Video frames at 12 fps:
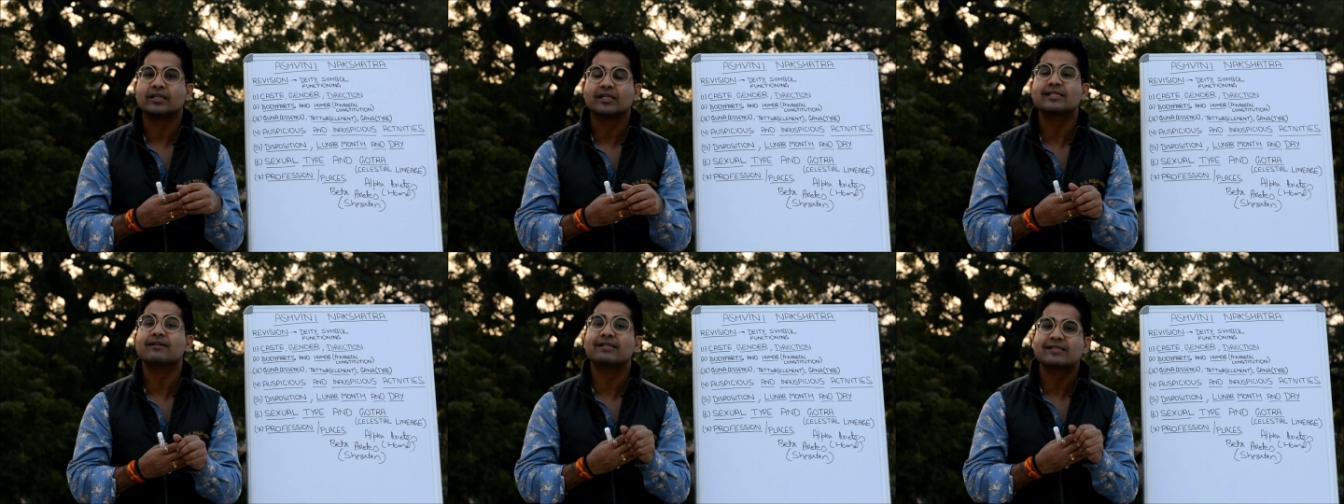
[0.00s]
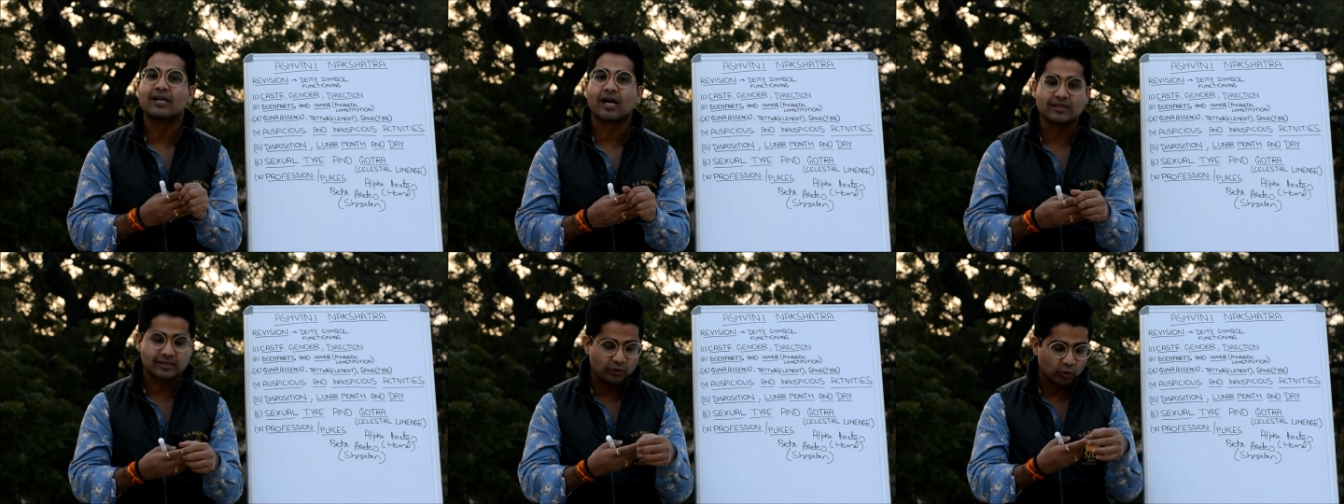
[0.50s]
the seven
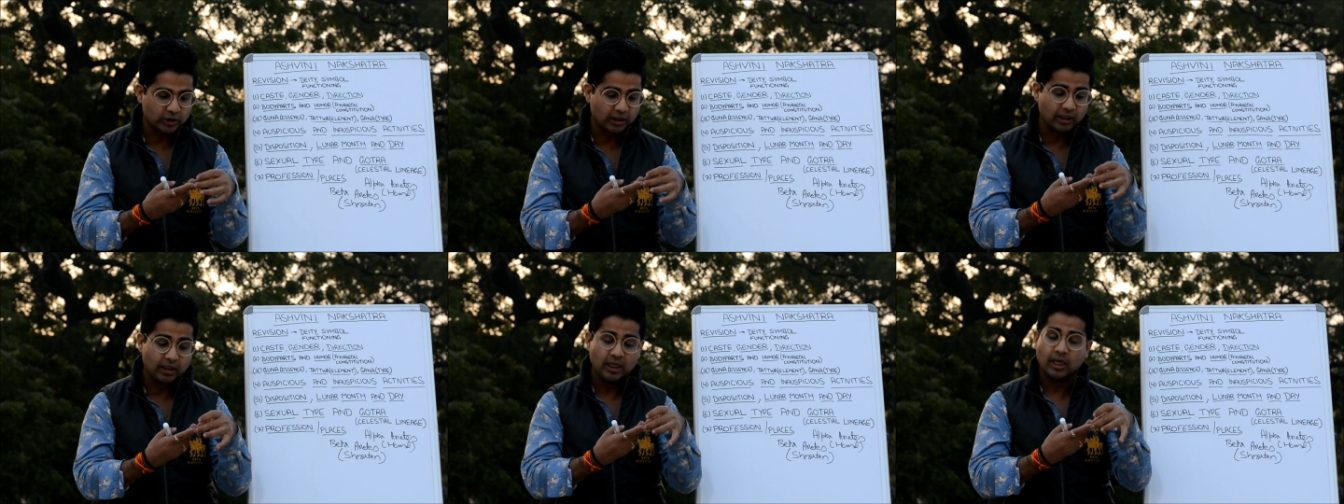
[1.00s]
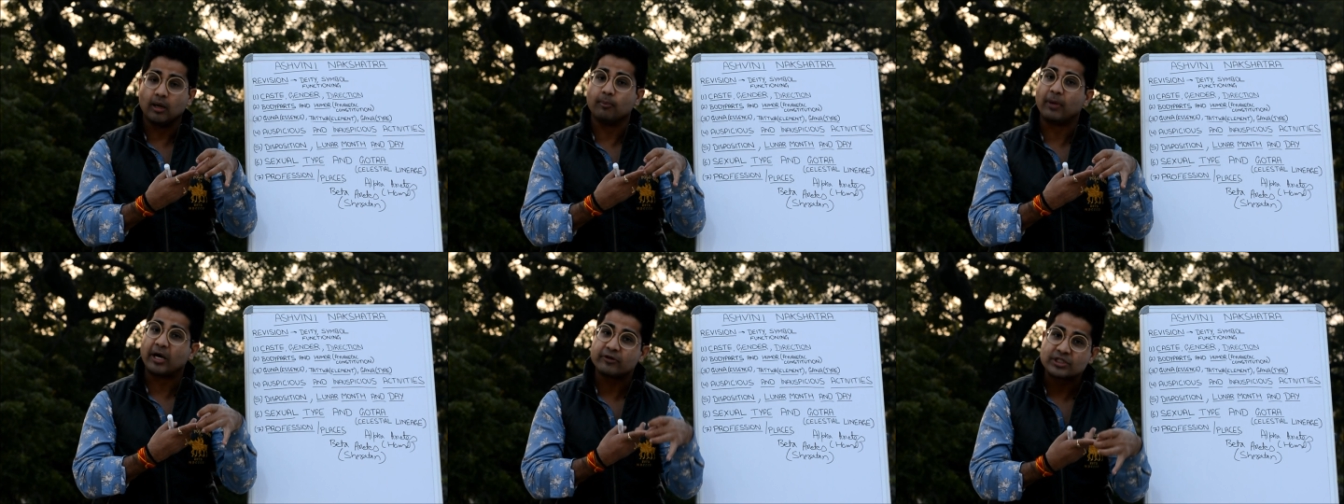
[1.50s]
stars, you know, the
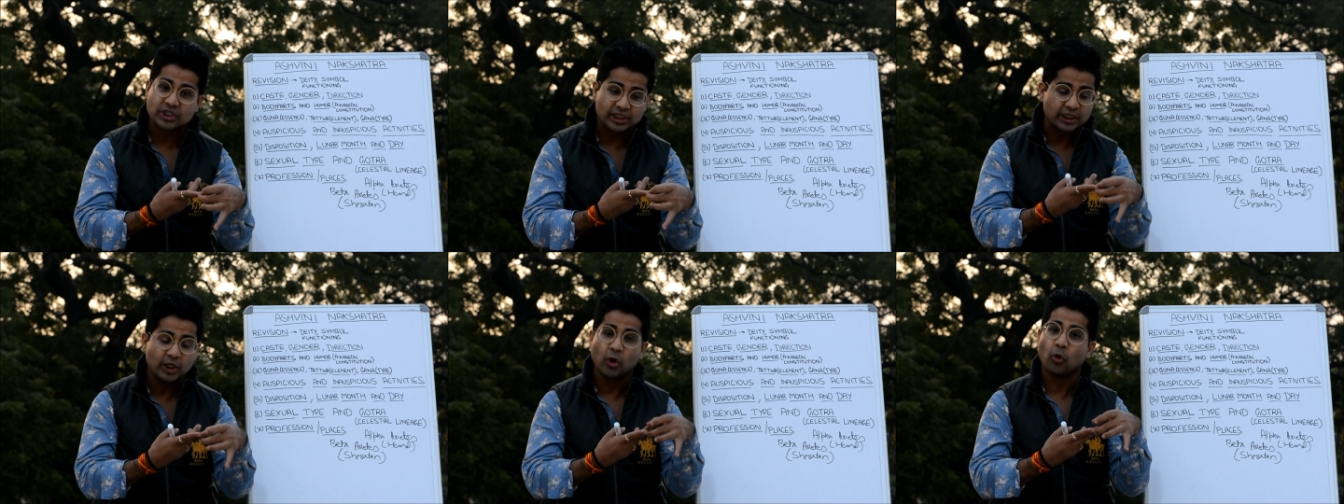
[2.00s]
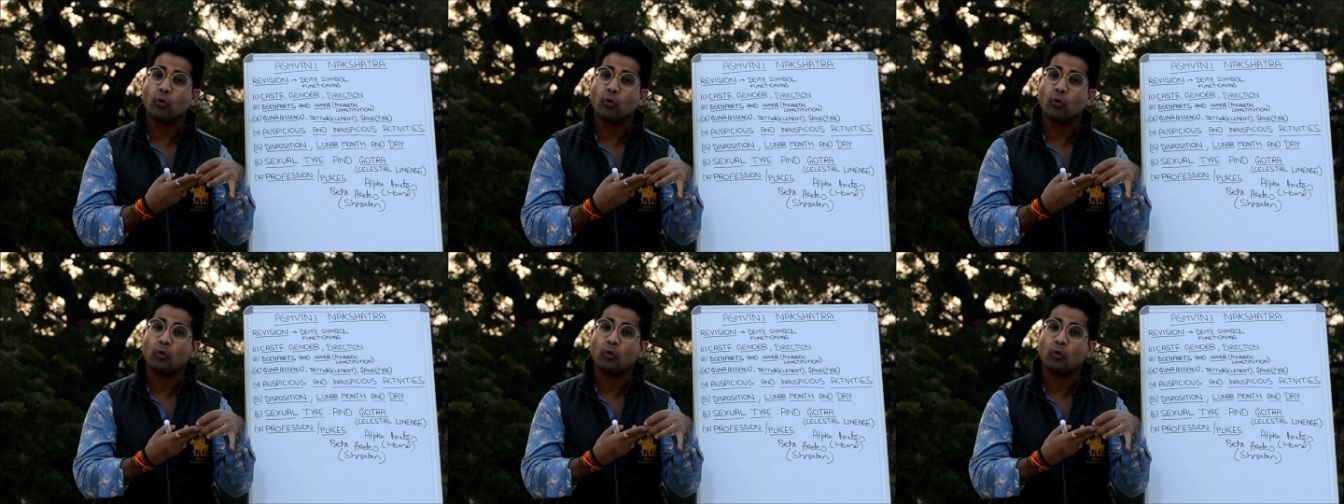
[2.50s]
Marichi,